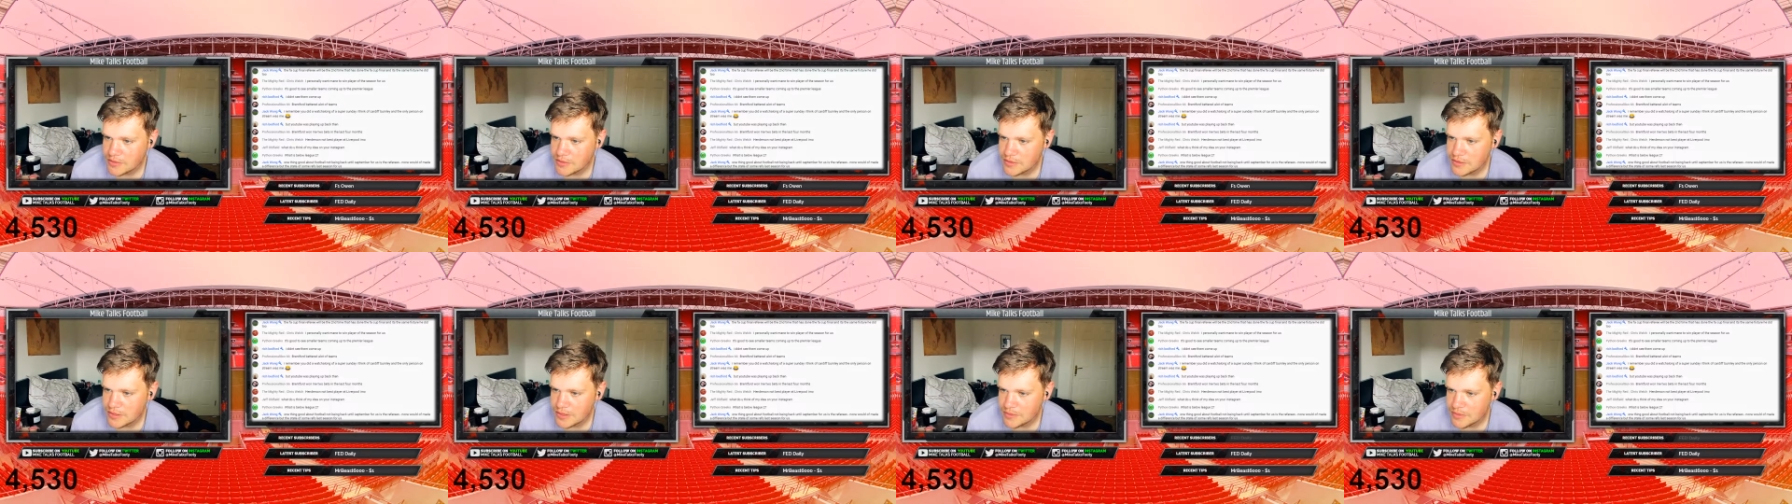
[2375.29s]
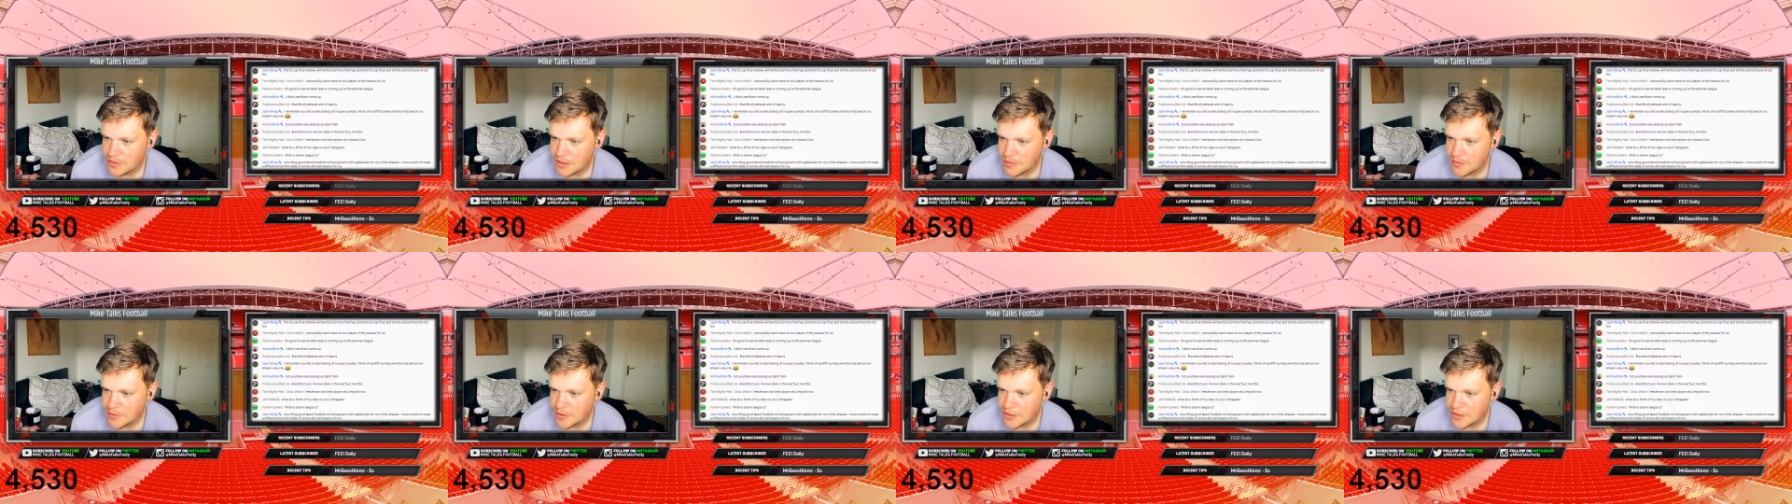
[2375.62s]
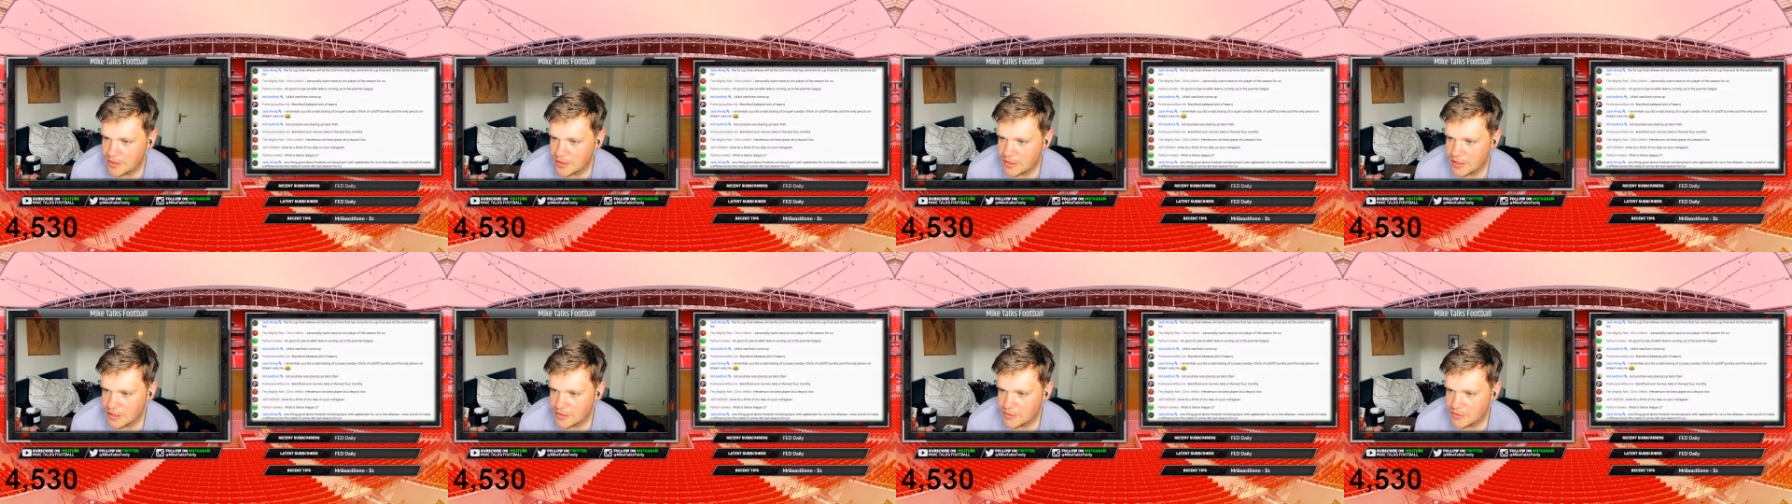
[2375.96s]
September
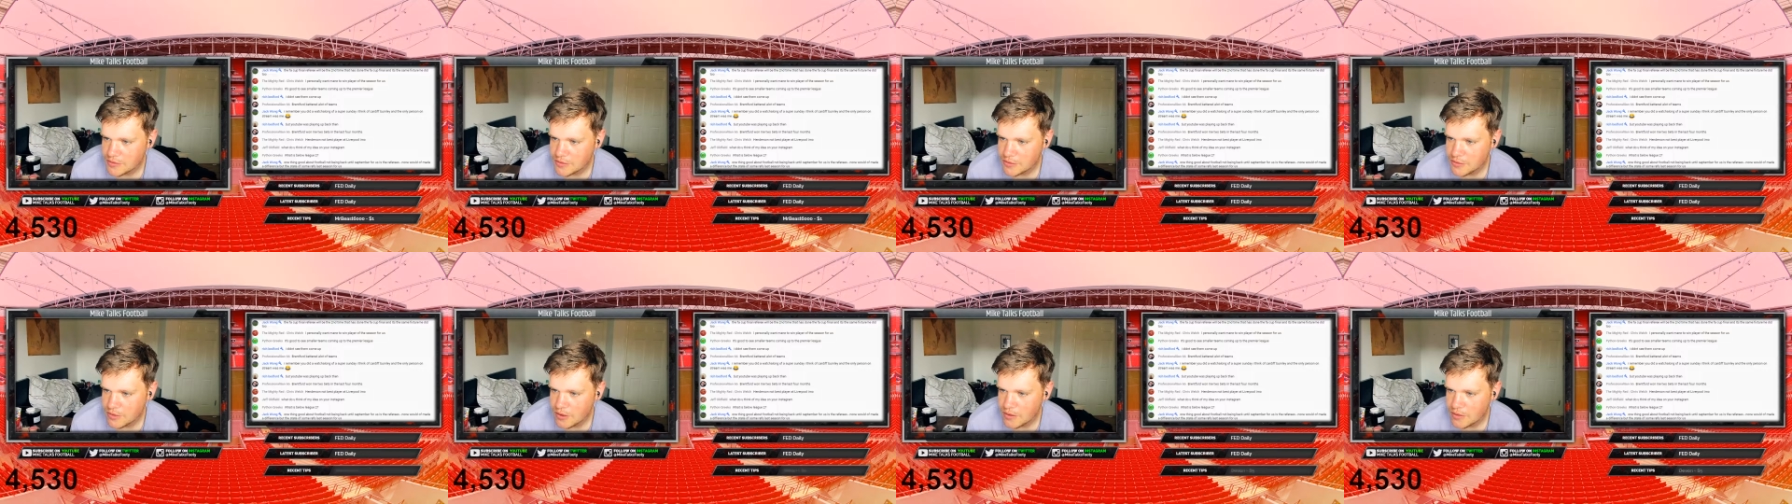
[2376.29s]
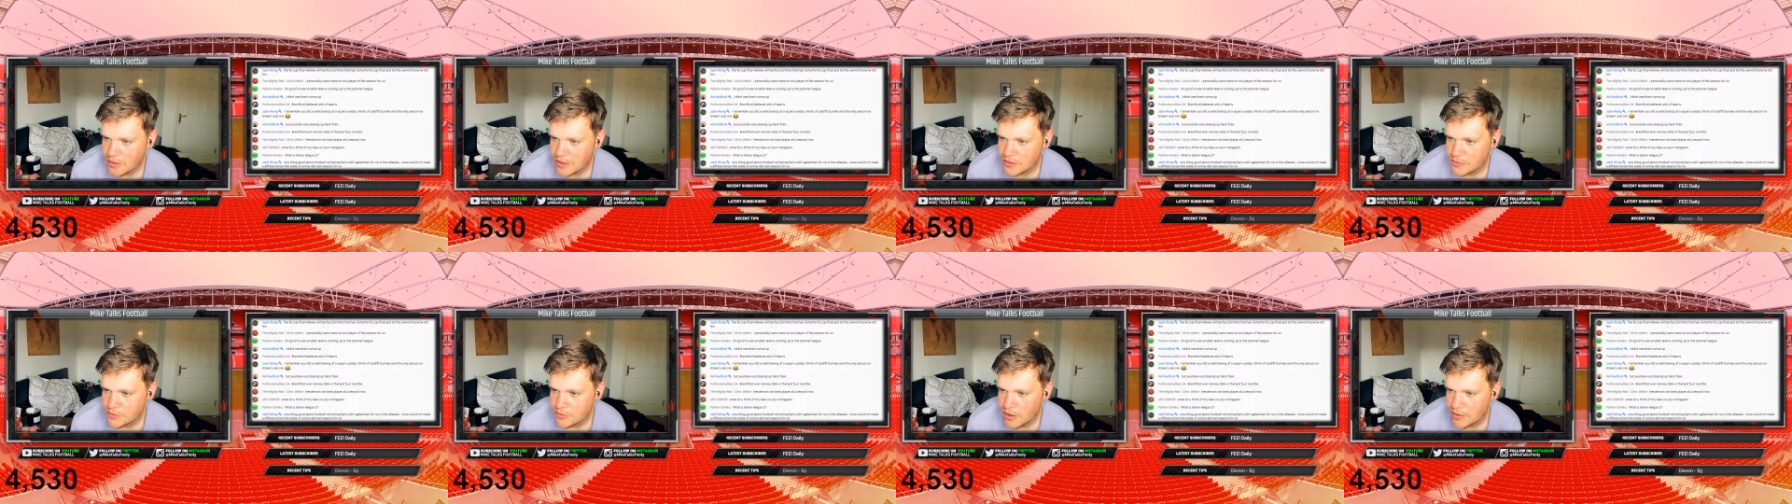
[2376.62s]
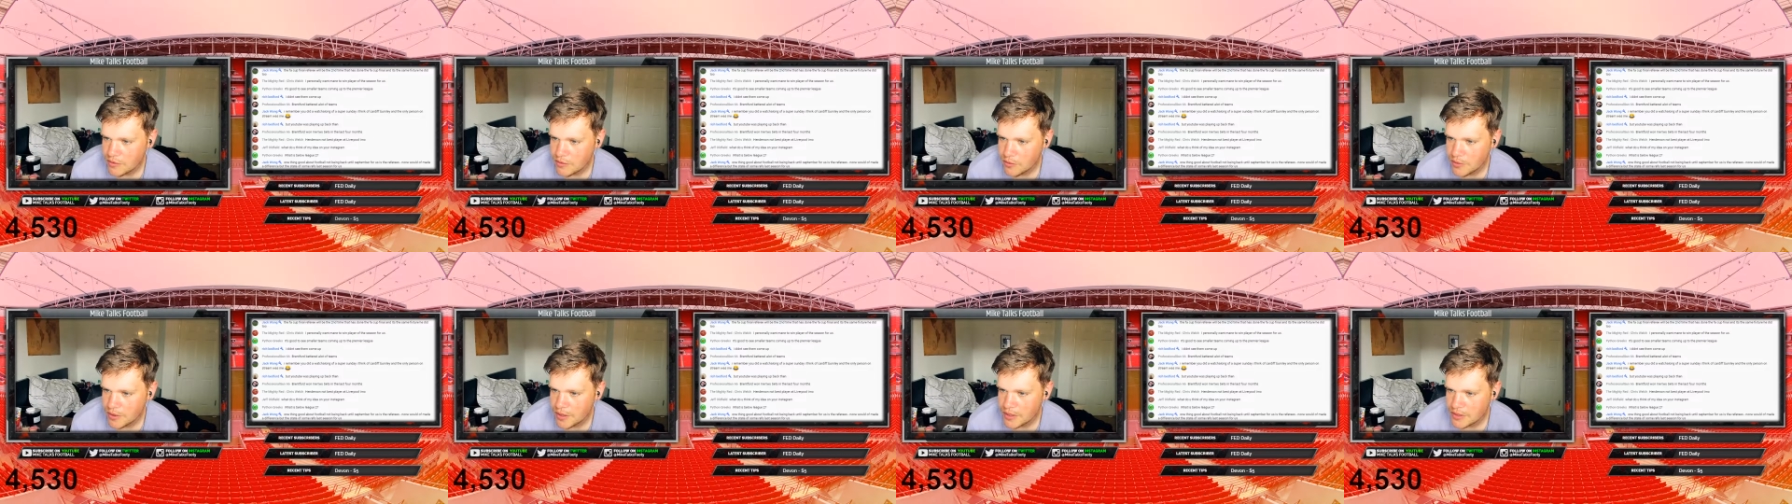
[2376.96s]
has asked for his
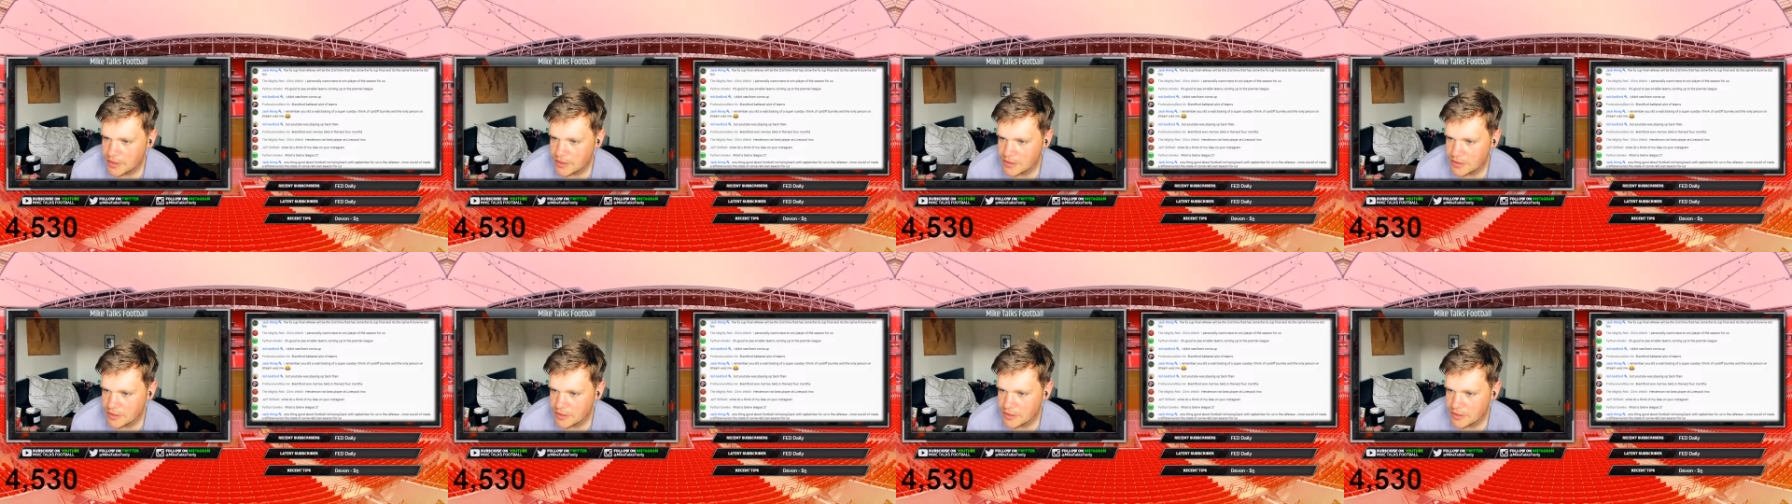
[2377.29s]
referees.